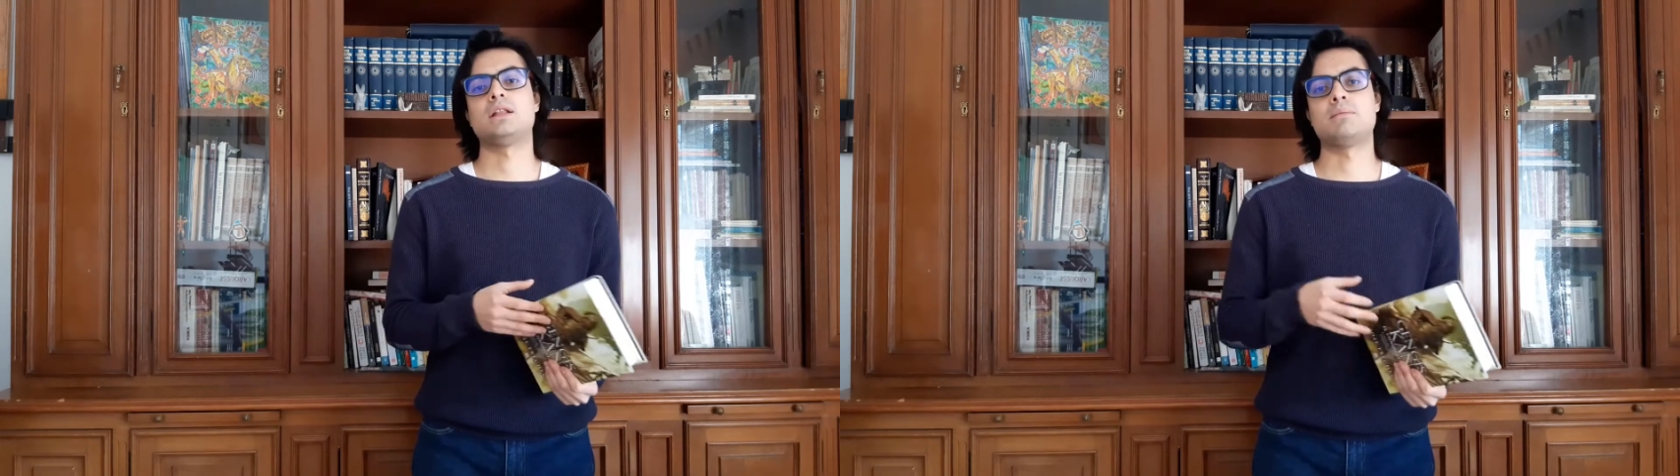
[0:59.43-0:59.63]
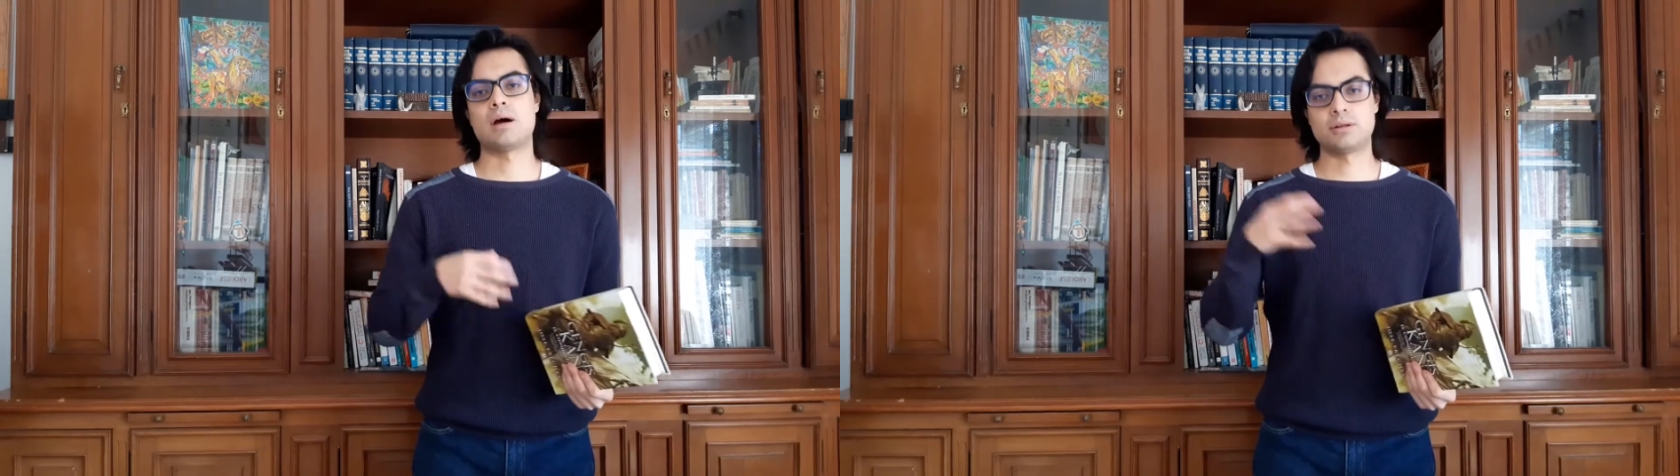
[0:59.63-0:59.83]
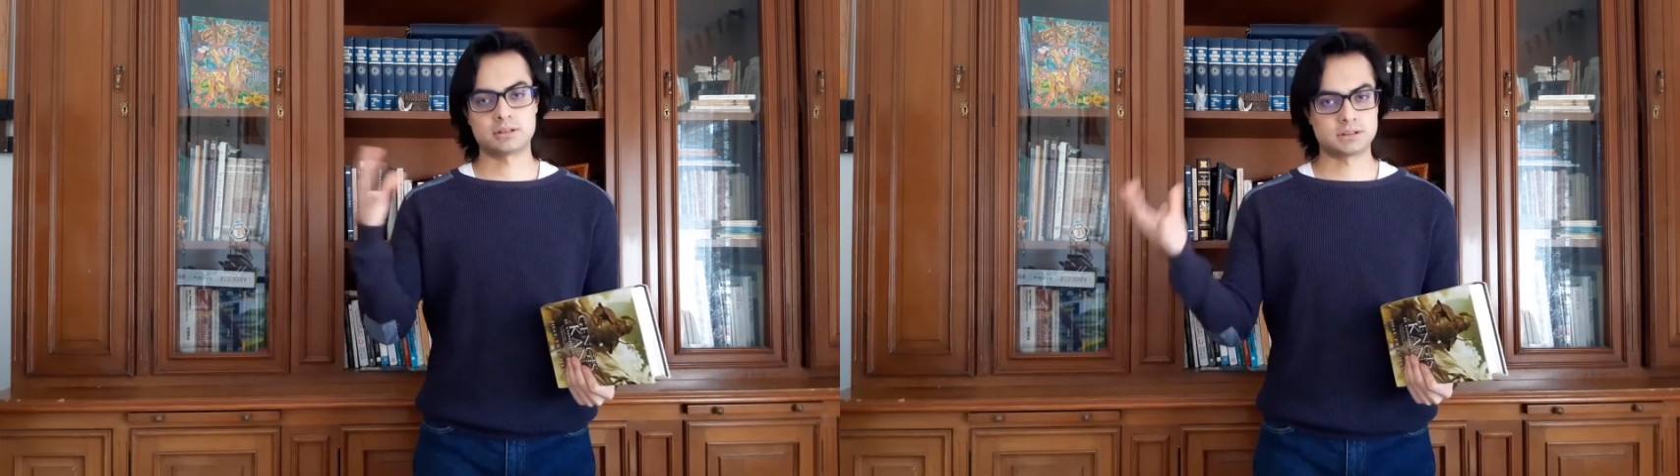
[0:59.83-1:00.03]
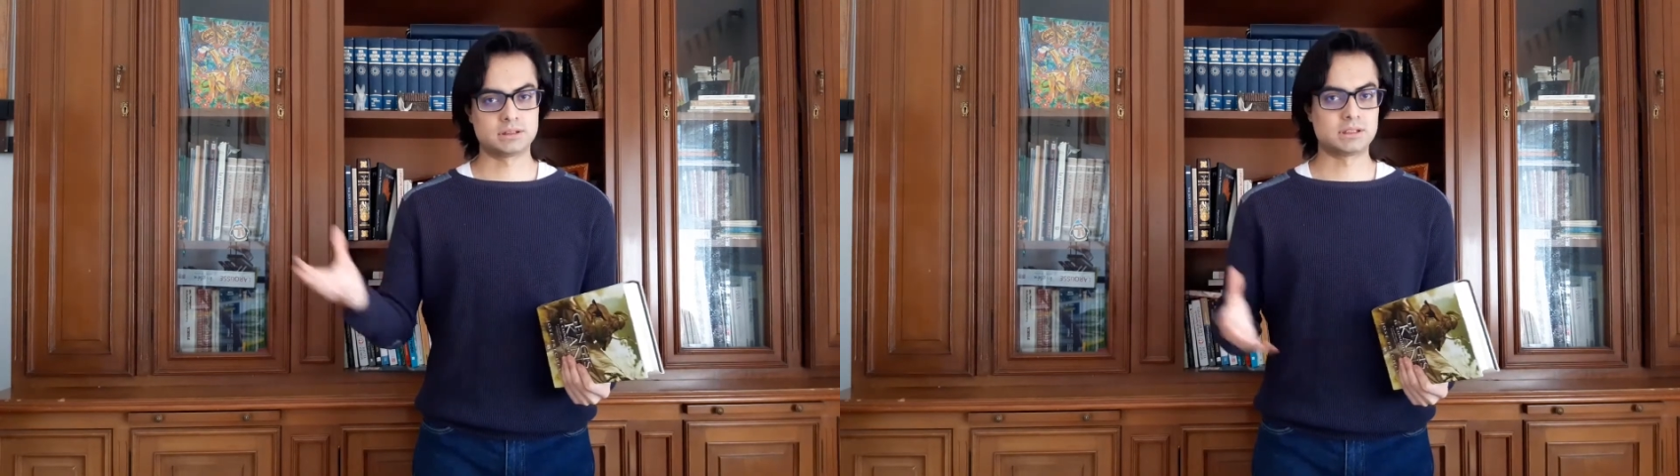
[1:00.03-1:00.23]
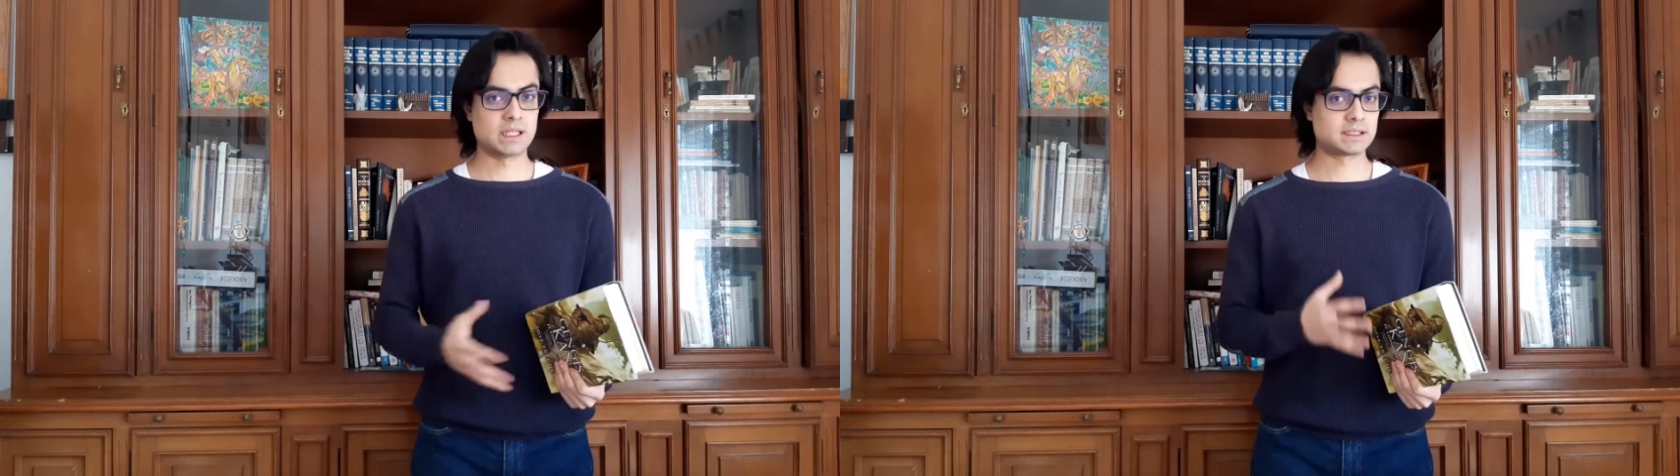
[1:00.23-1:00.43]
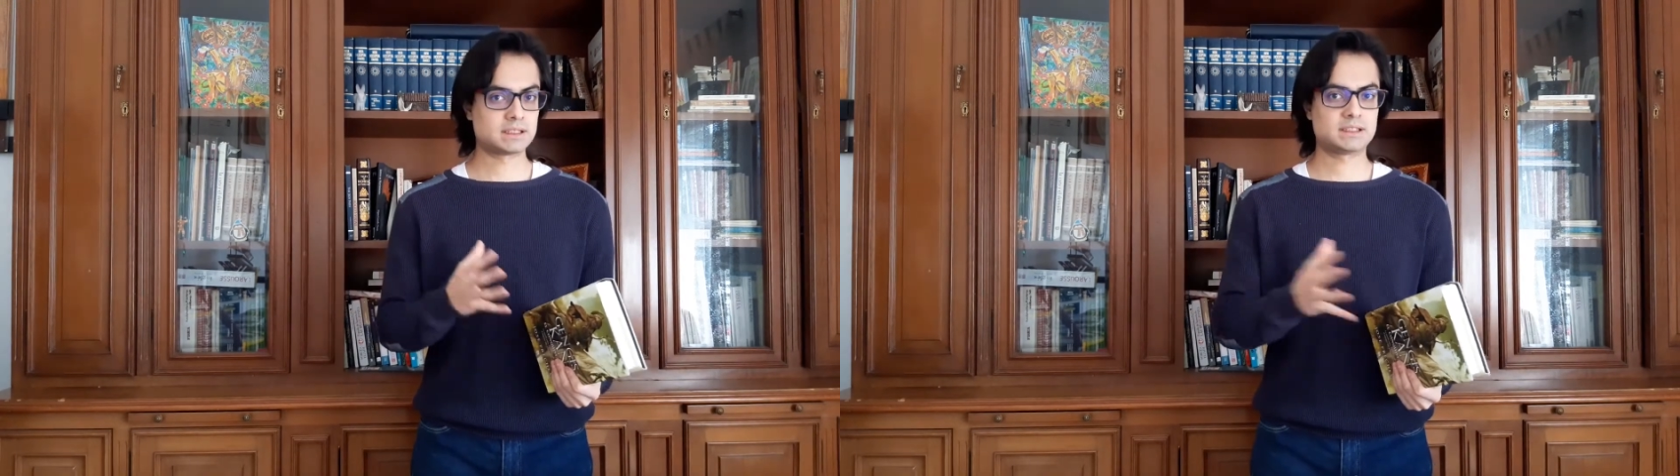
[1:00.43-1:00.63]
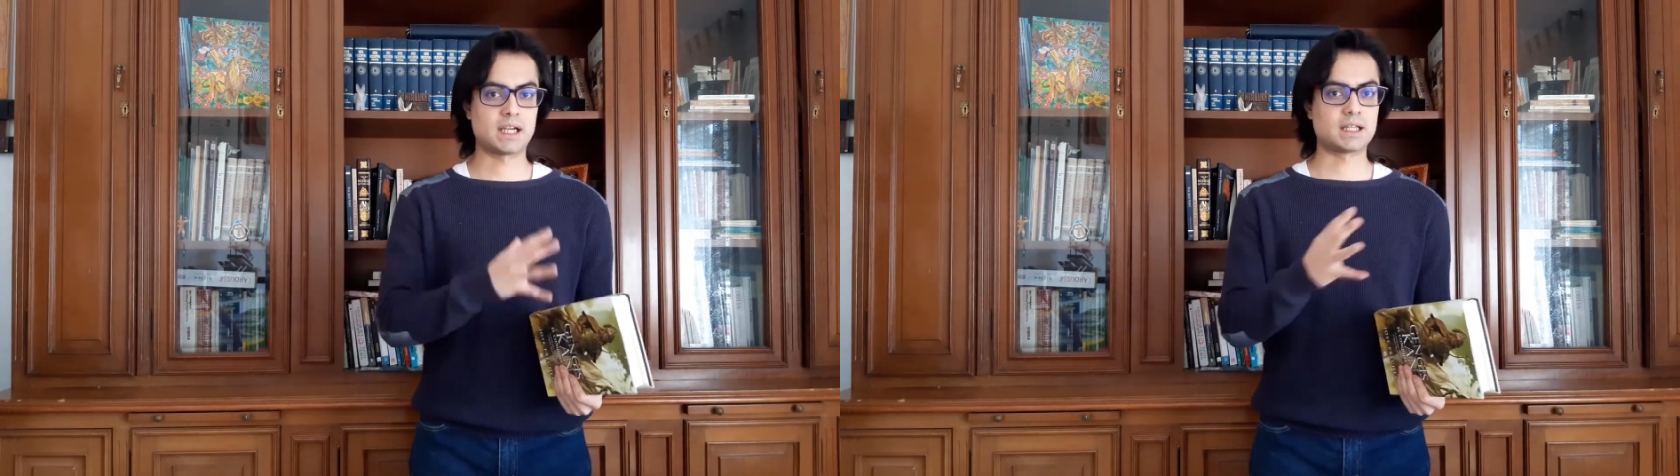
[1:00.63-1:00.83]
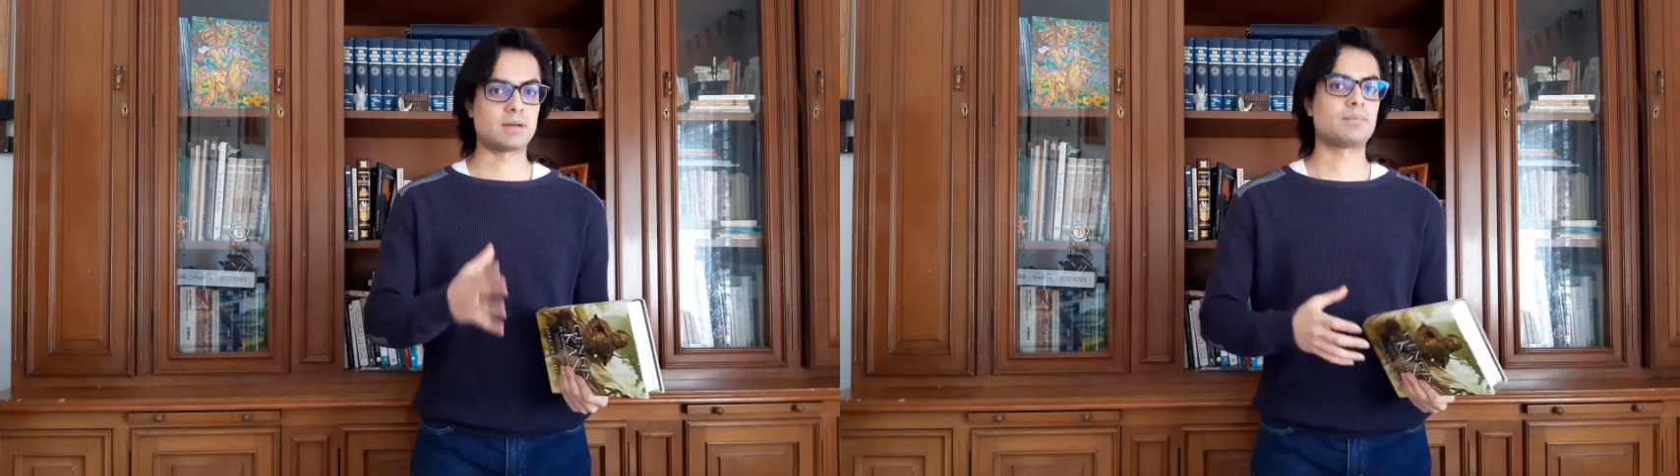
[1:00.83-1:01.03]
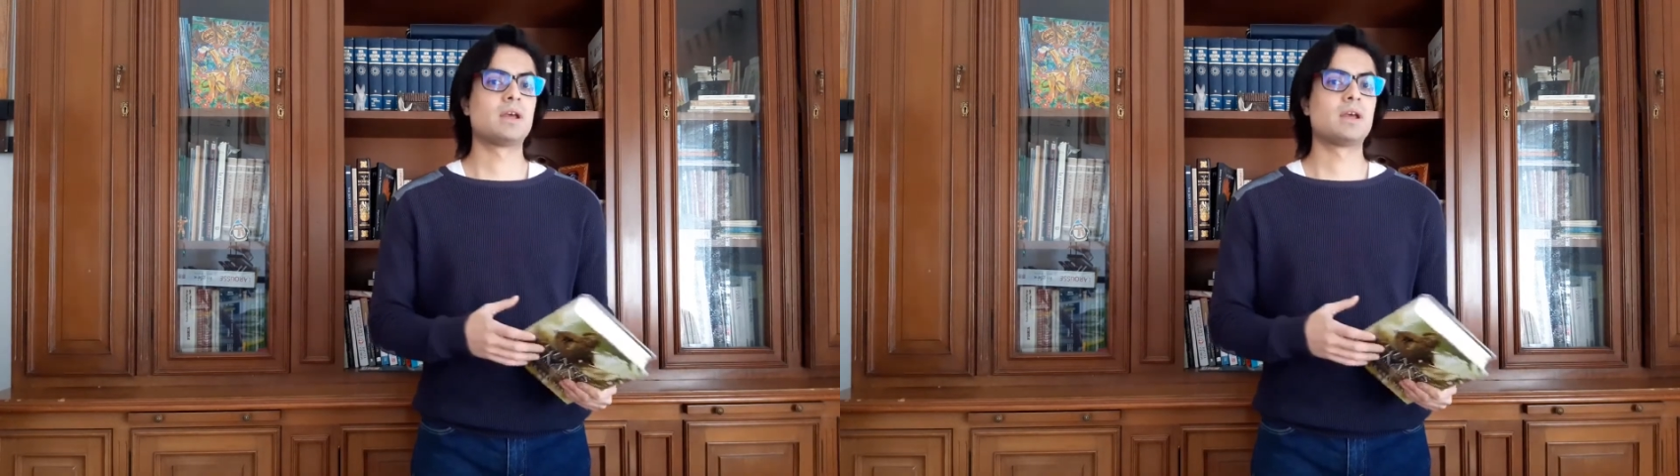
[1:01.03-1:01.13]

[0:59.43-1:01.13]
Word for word: about this China